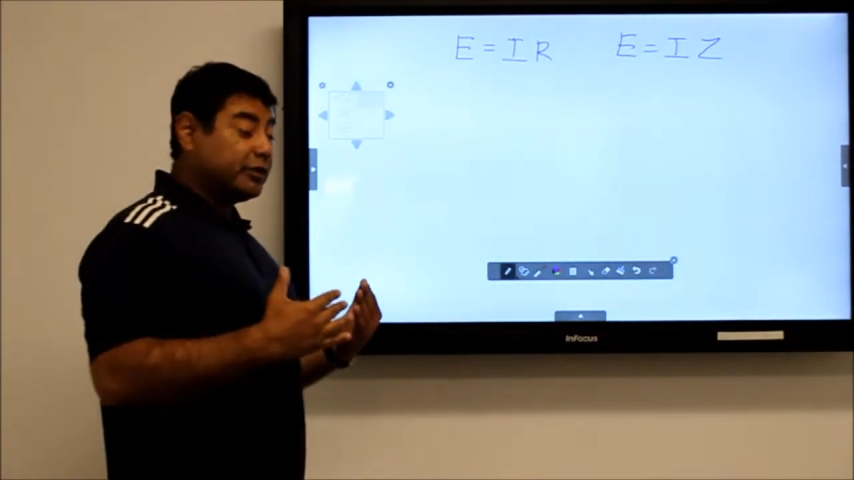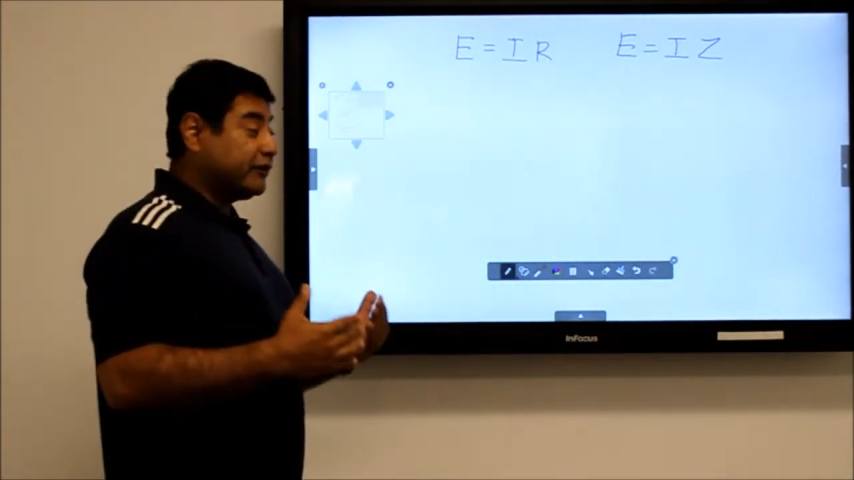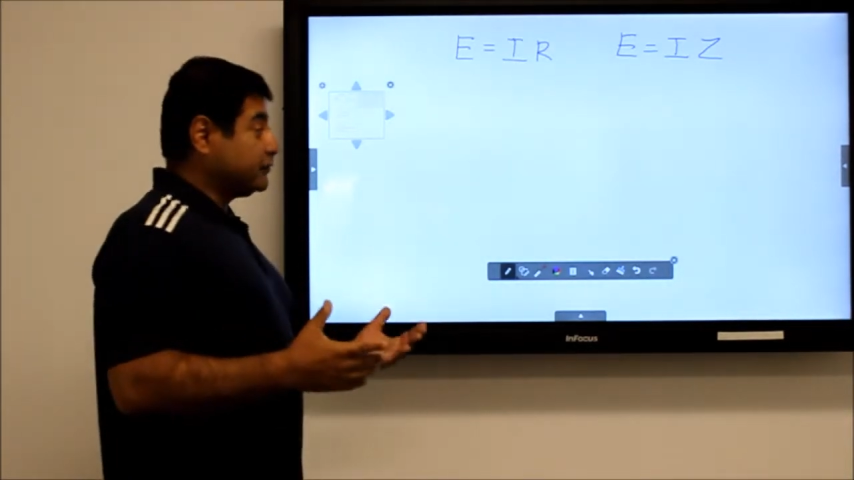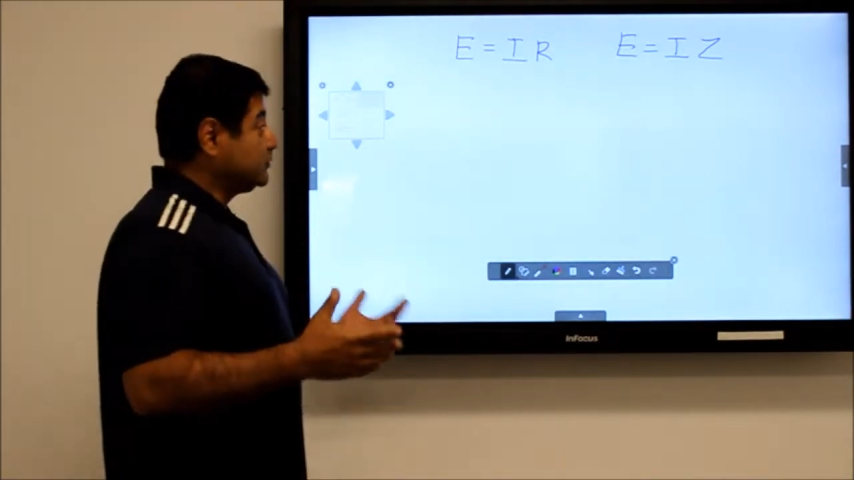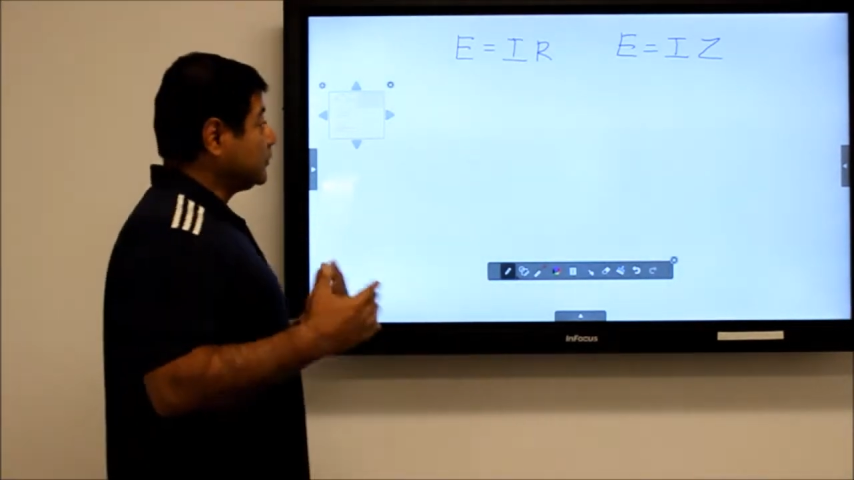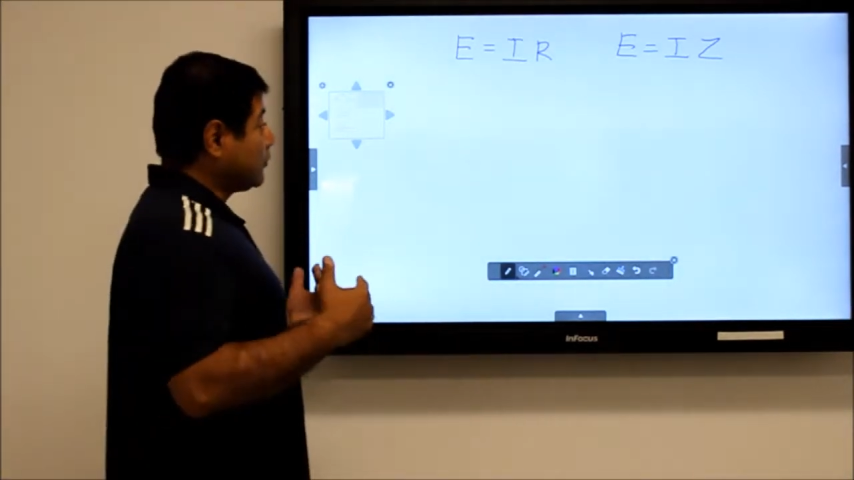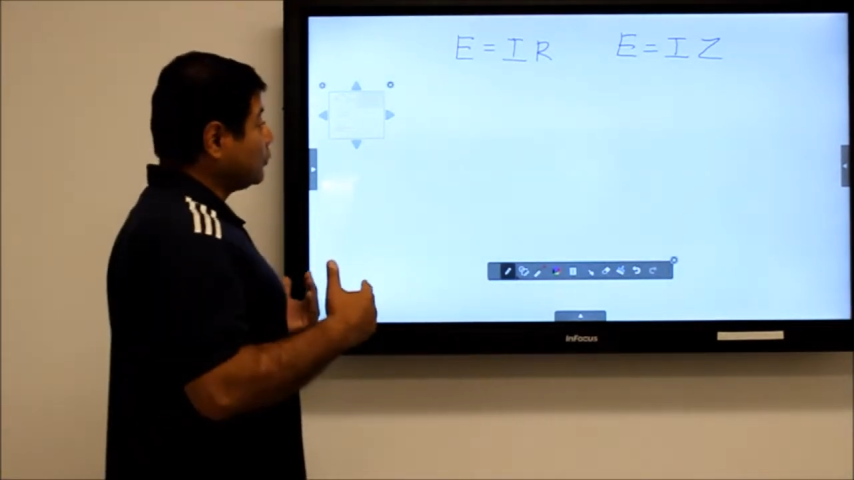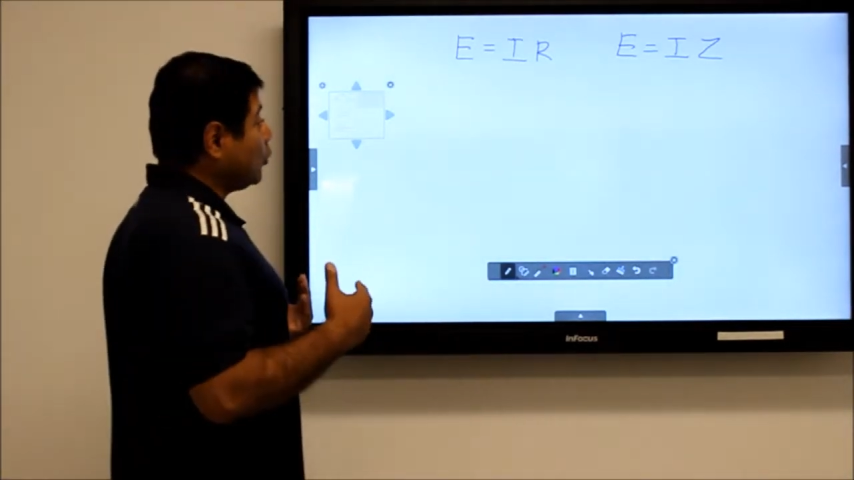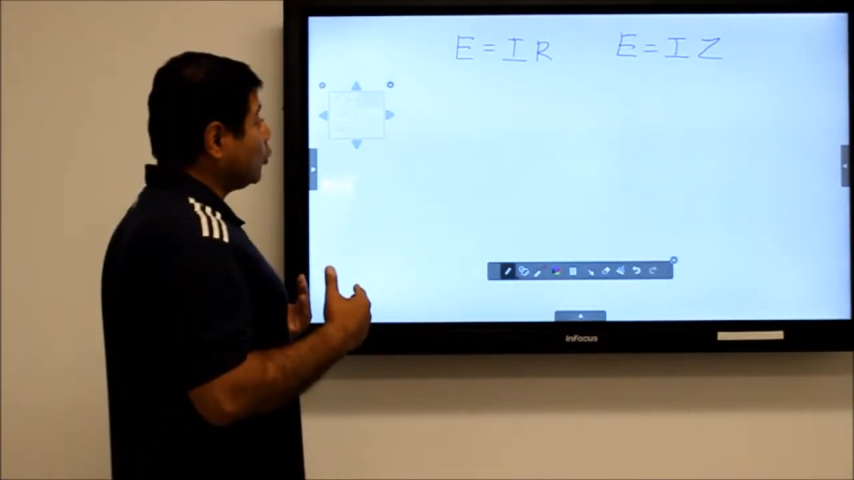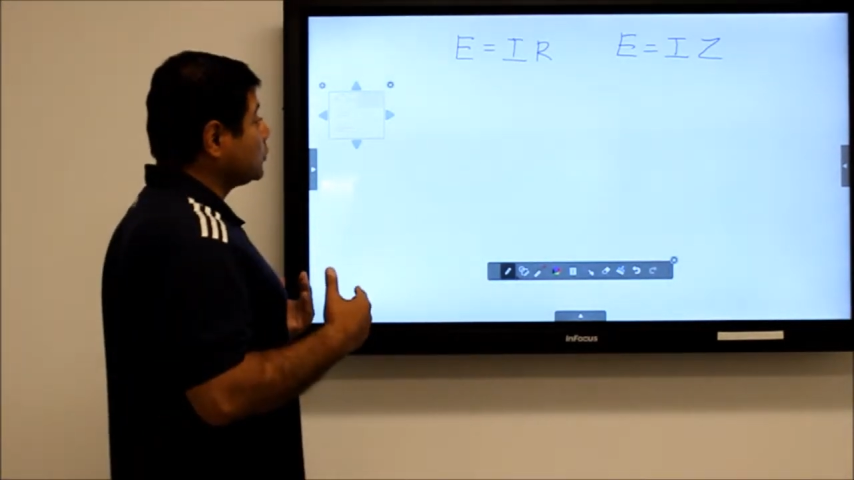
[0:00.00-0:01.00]
bit
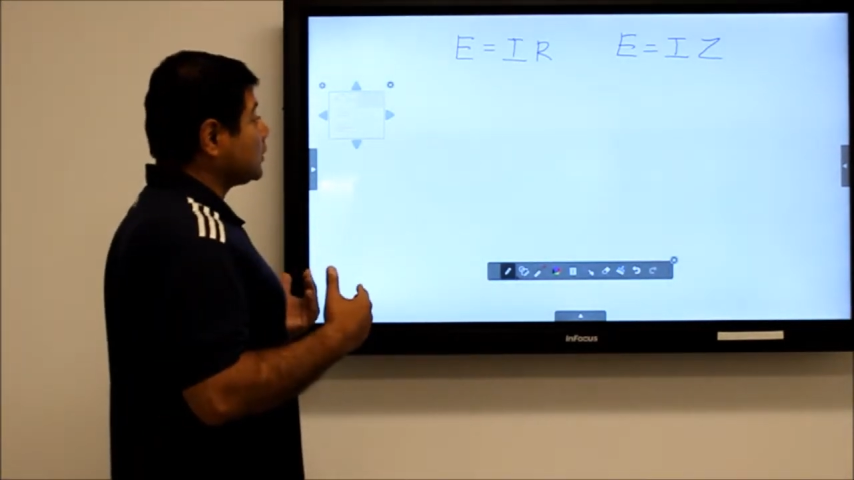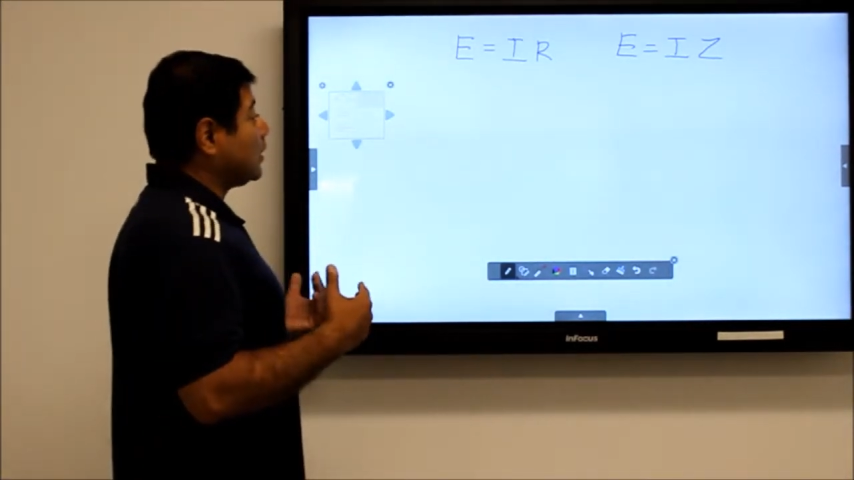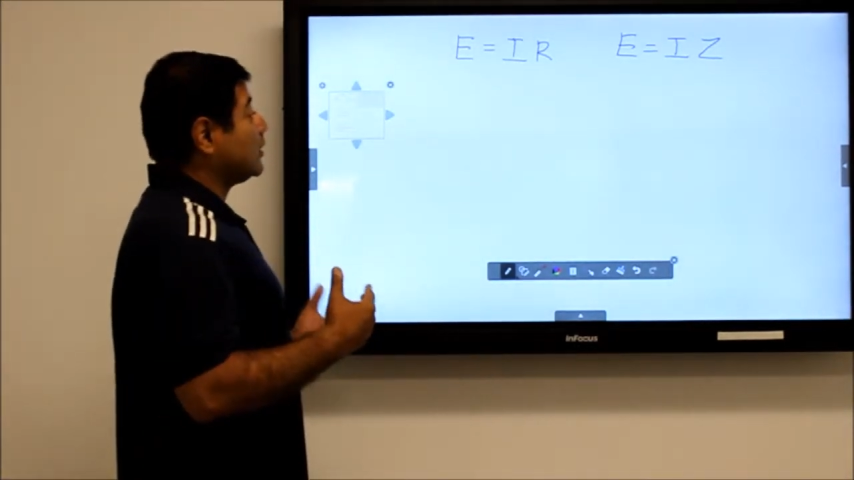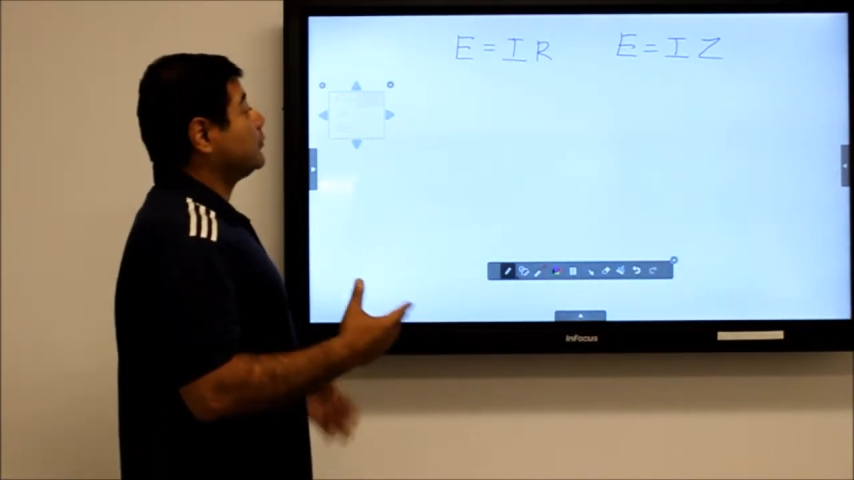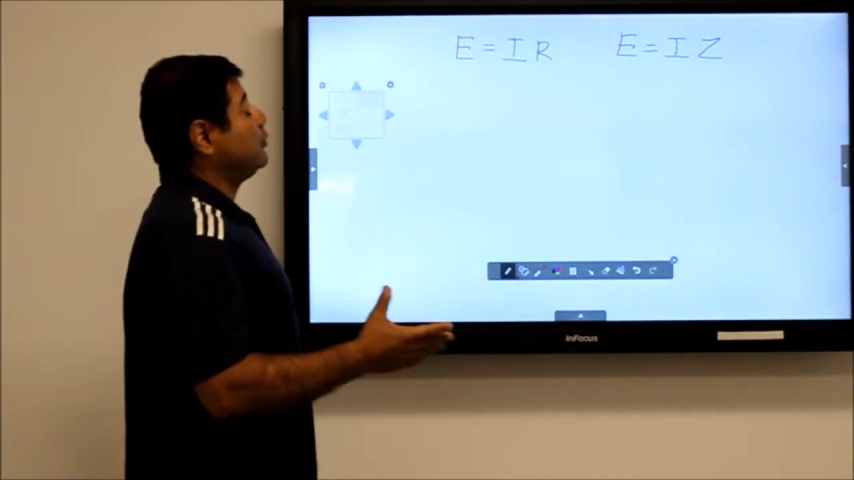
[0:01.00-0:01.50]
through Ohm's law.